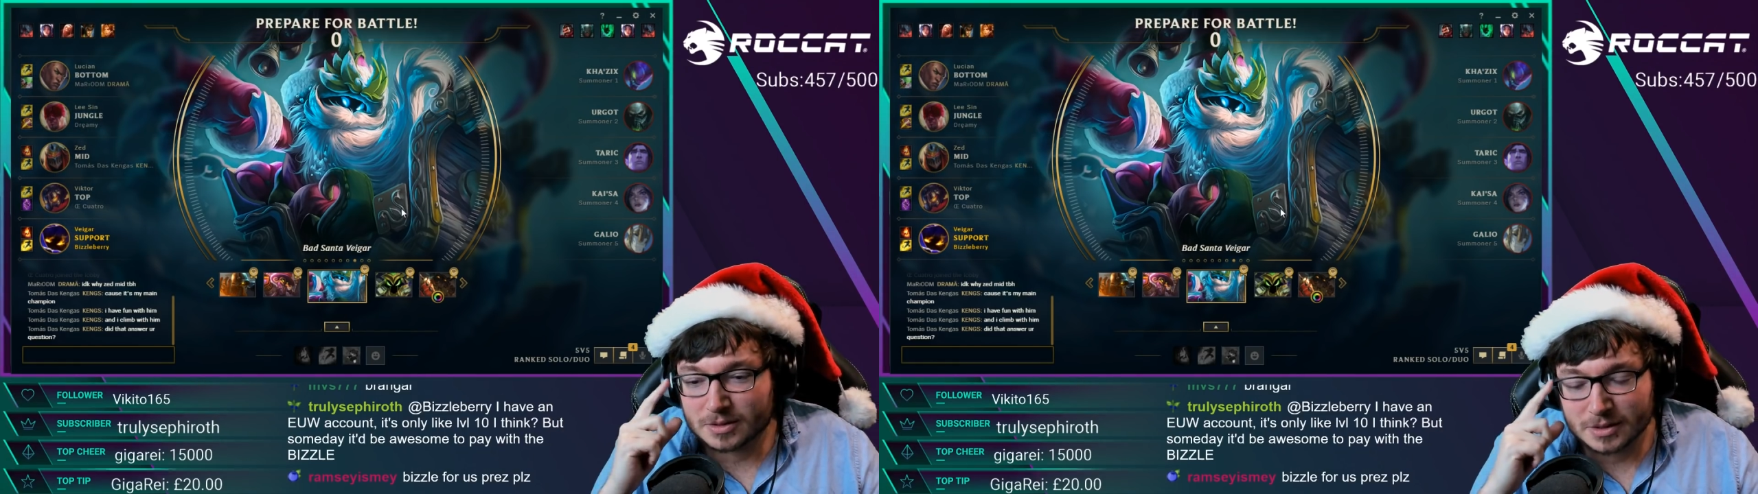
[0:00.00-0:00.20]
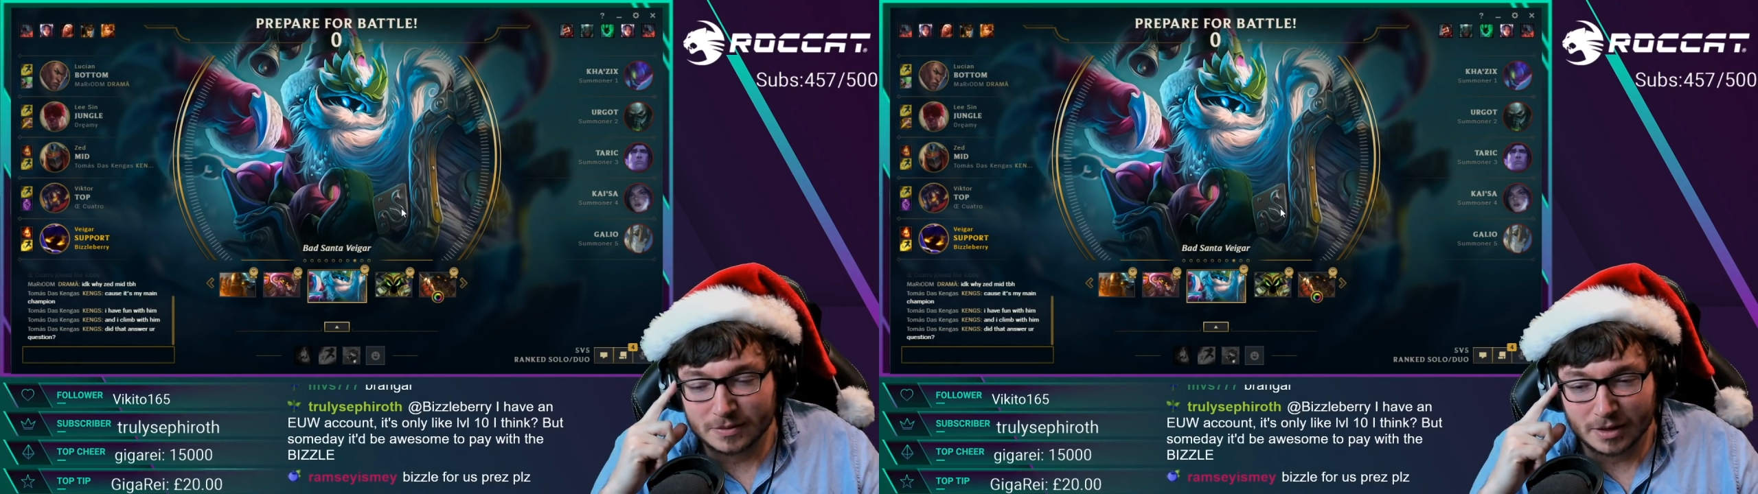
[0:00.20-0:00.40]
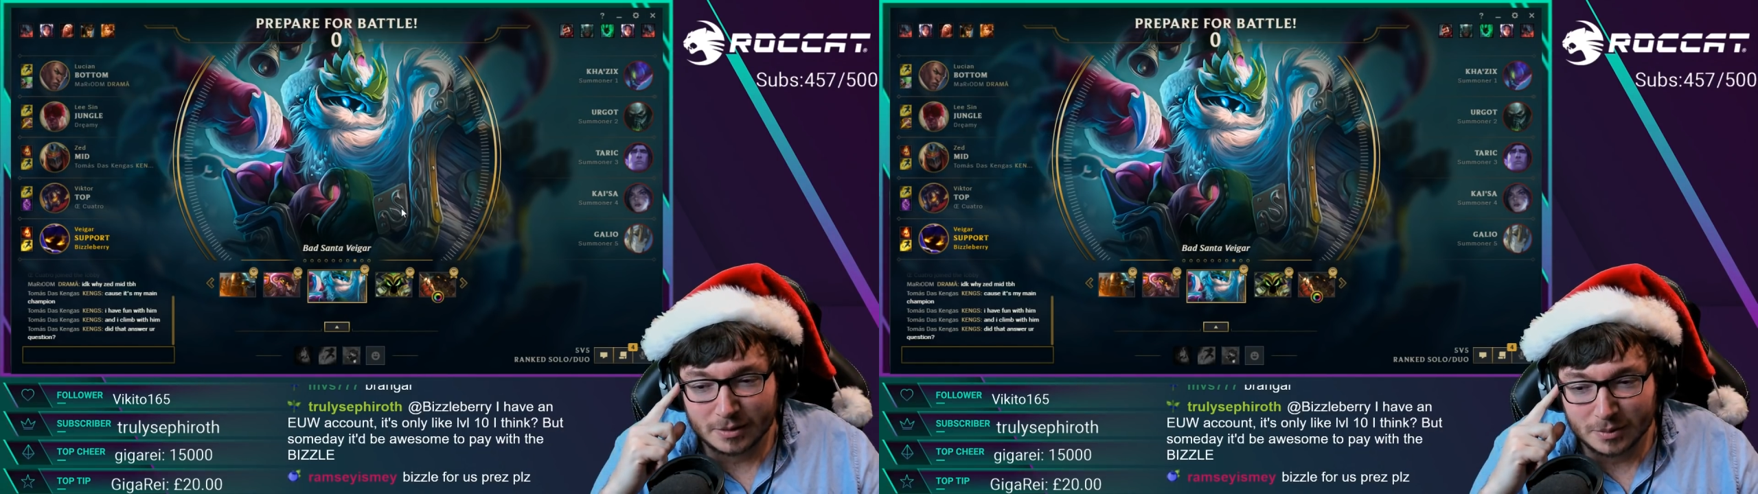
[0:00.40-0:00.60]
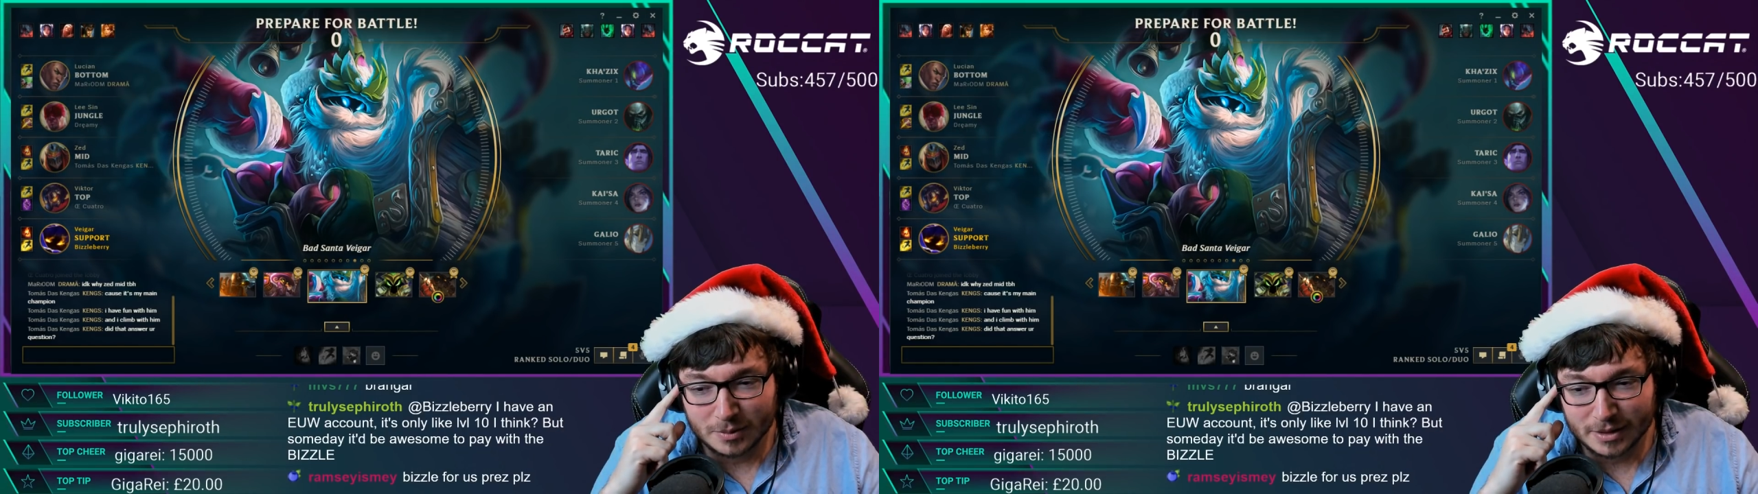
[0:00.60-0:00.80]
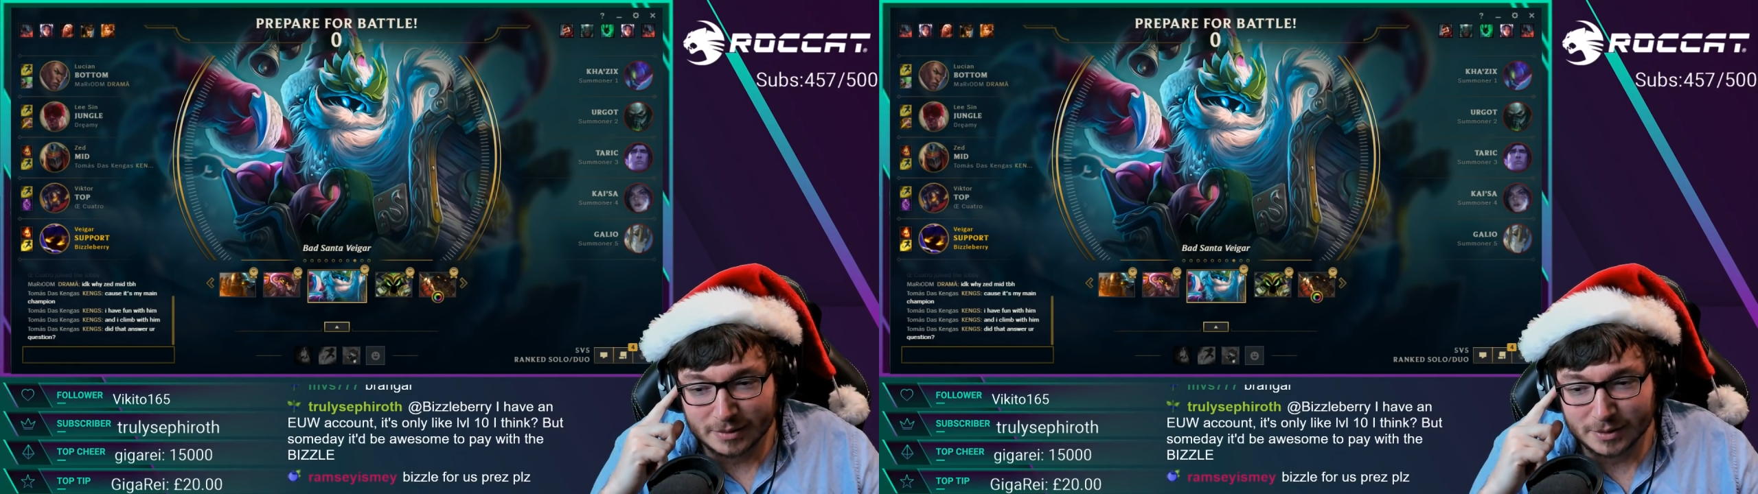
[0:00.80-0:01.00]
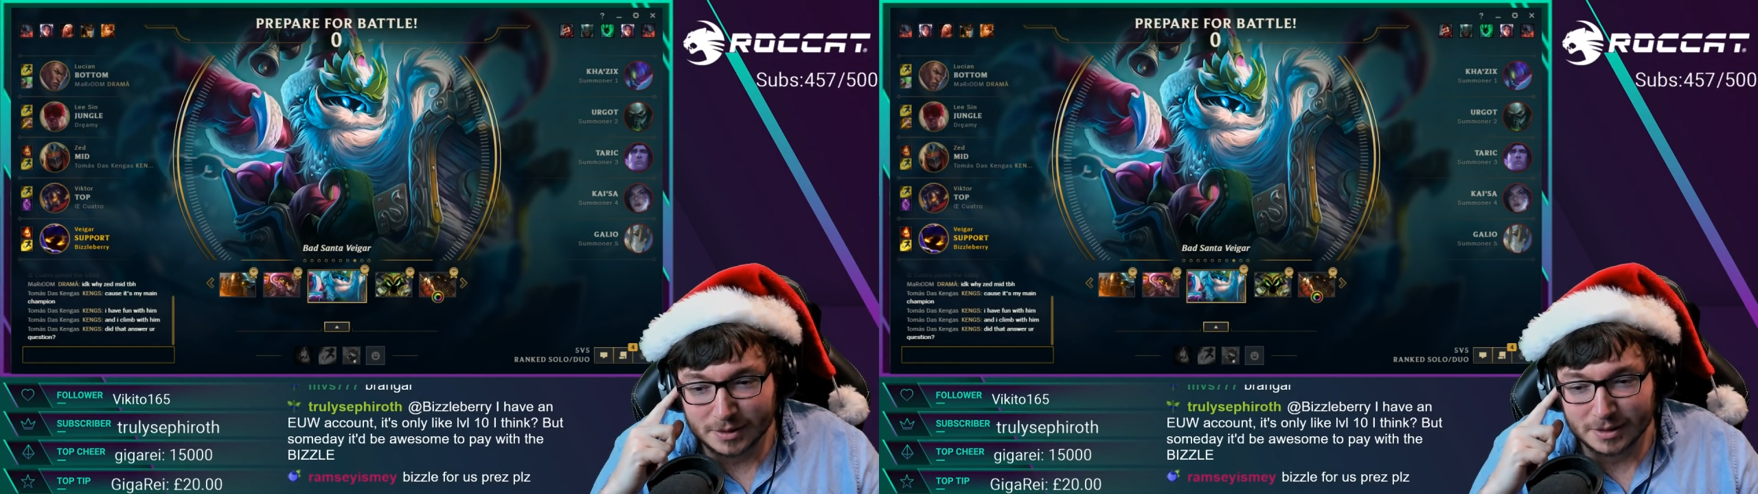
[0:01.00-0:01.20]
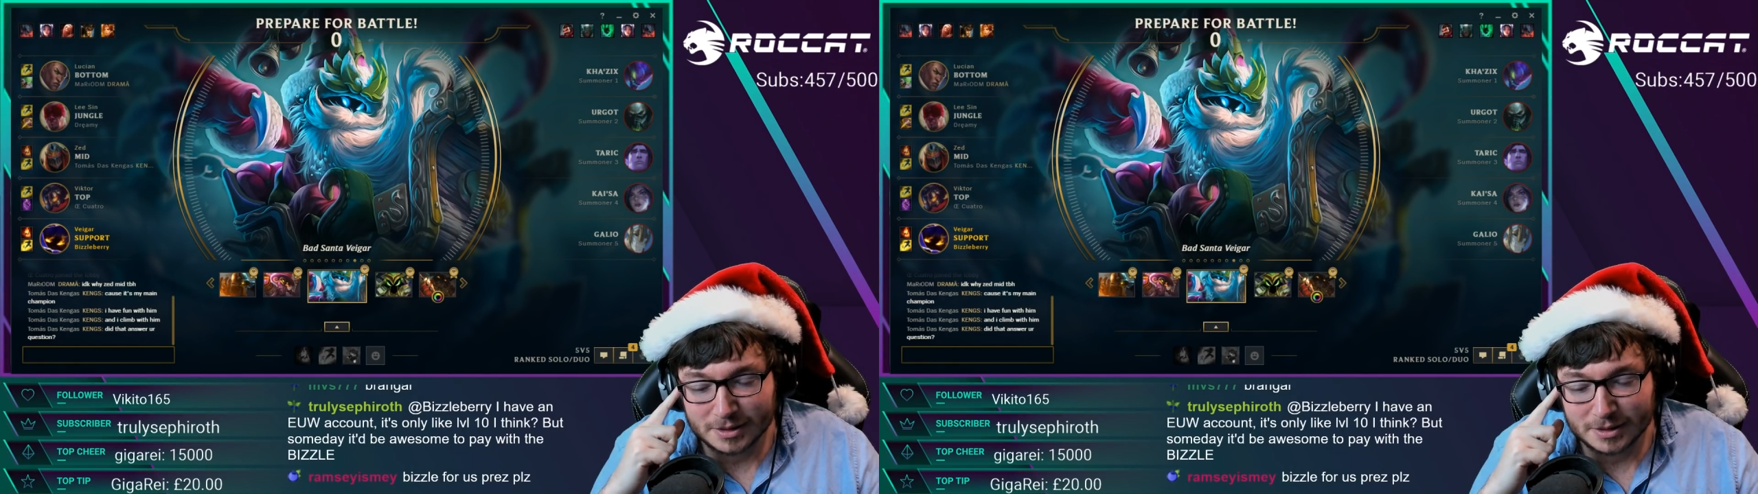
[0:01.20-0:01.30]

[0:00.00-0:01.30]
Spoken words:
It's fine. Whatever.